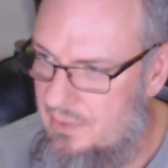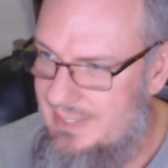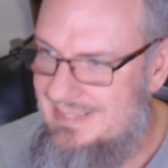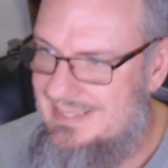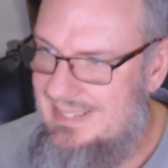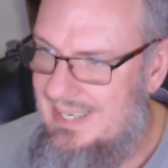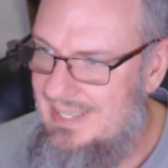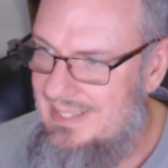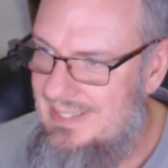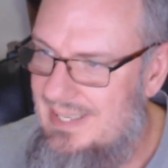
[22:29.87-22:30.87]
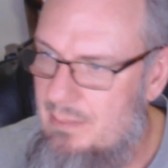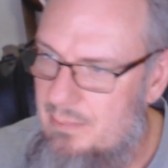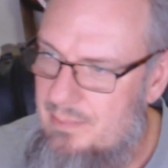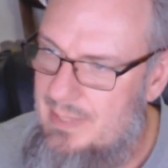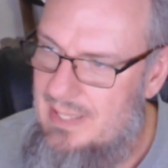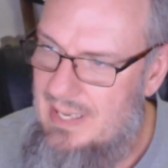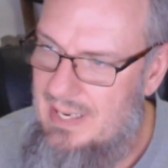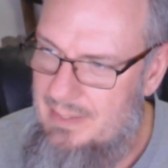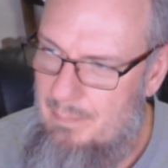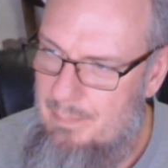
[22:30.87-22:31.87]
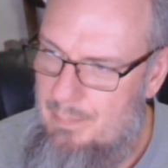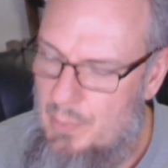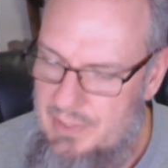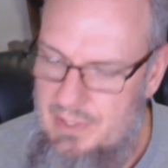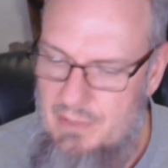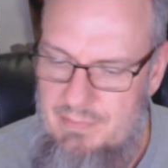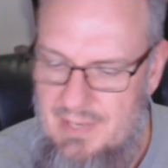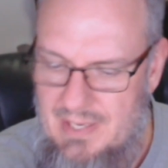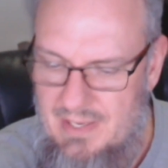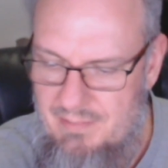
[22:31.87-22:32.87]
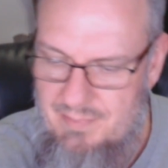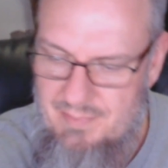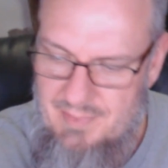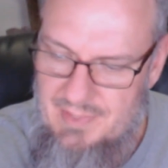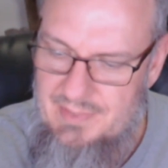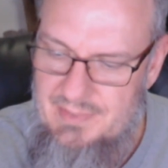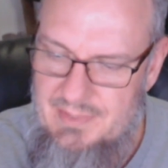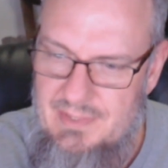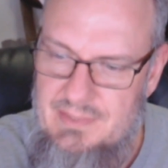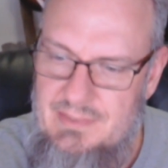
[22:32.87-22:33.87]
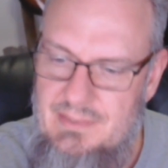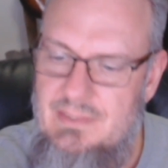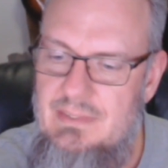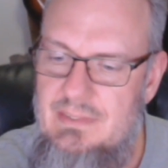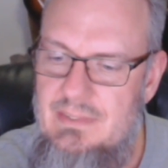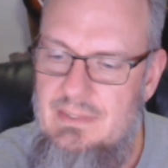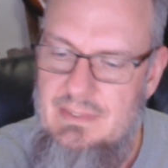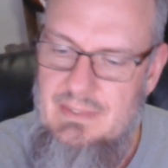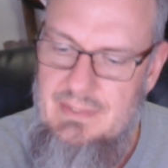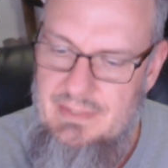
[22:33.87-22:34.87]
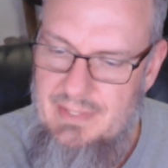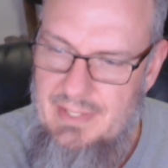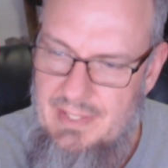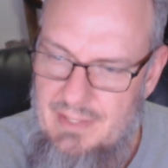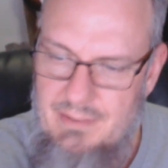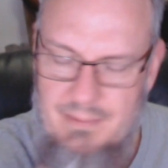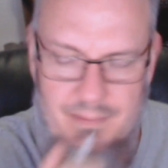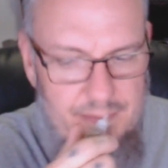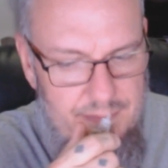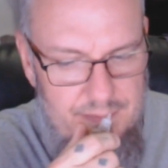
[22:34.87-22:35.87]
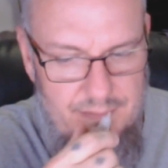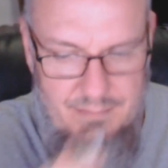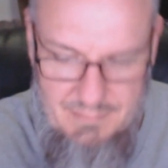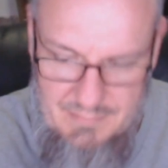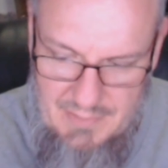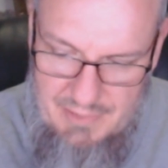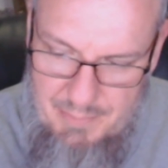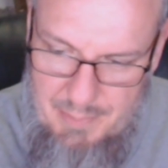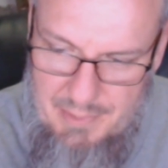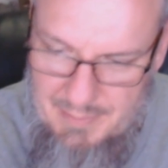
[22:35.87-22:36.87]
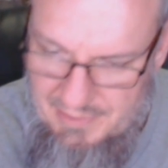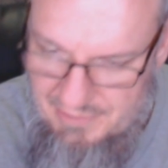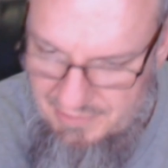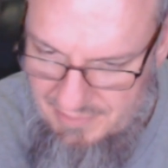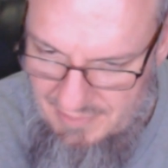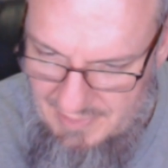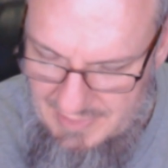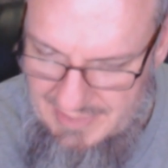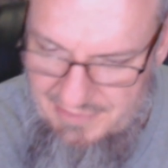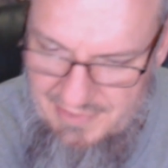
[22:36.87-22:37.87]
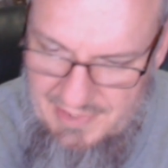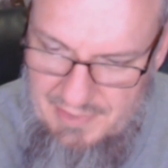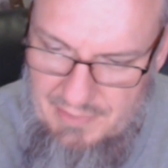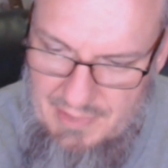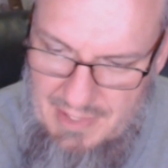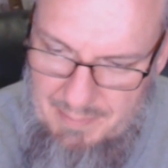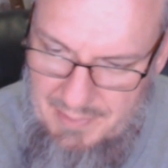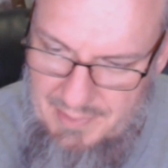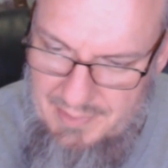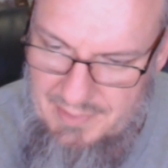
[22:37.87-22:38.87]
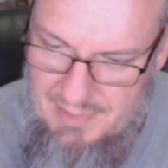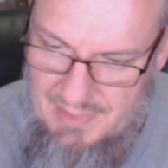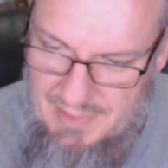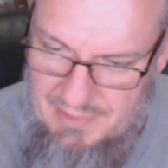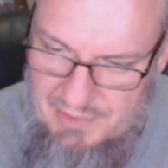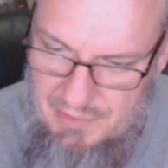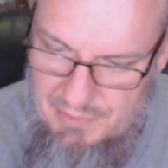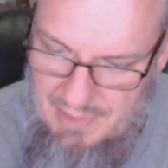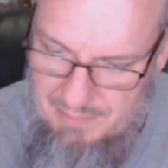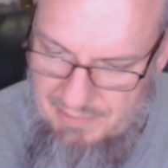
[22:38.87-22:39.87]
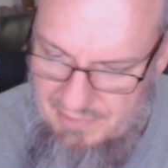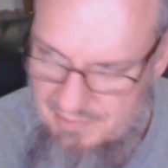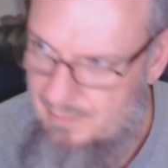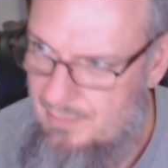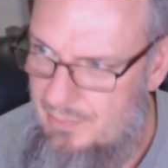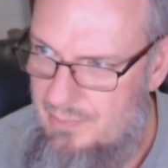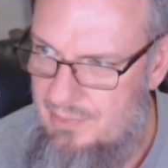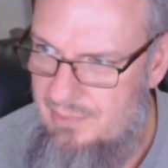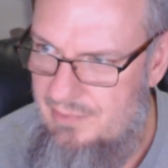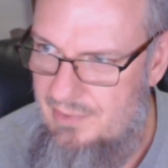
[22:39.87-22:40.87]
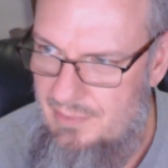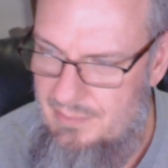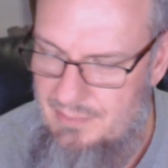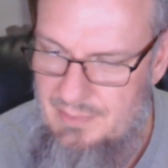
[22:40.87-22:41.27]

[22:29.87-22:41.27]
a 10, that would be like 0.05. And yeah, that's pretty much less than a drop, and 2 drops is more. So